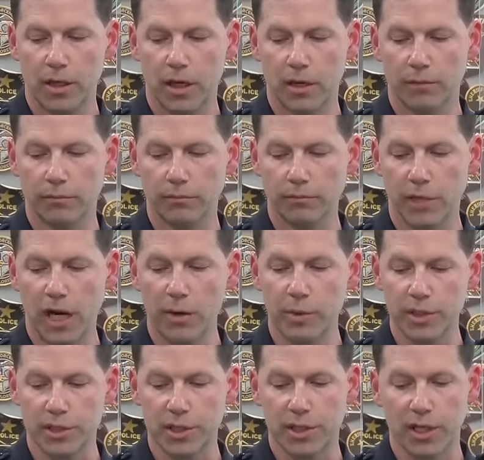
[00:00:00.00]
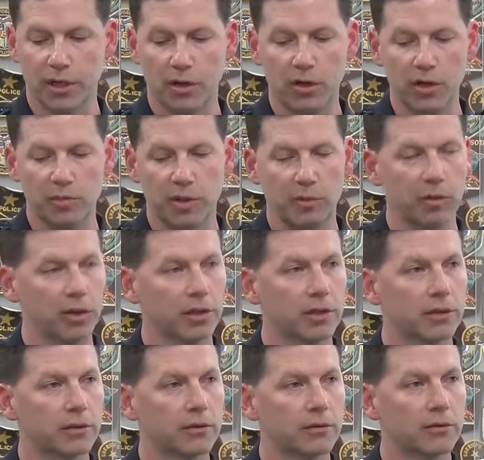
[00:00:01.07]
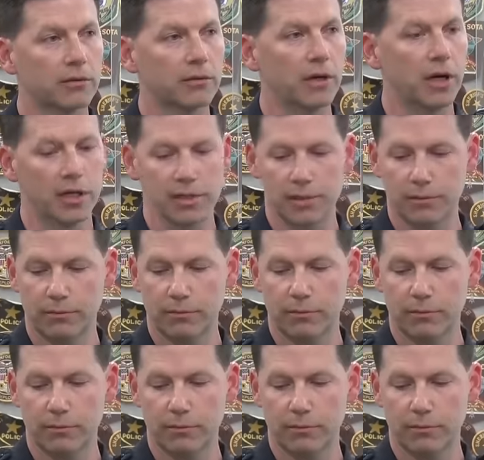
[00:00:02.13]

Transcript: Um, I wish to thank all the public uh,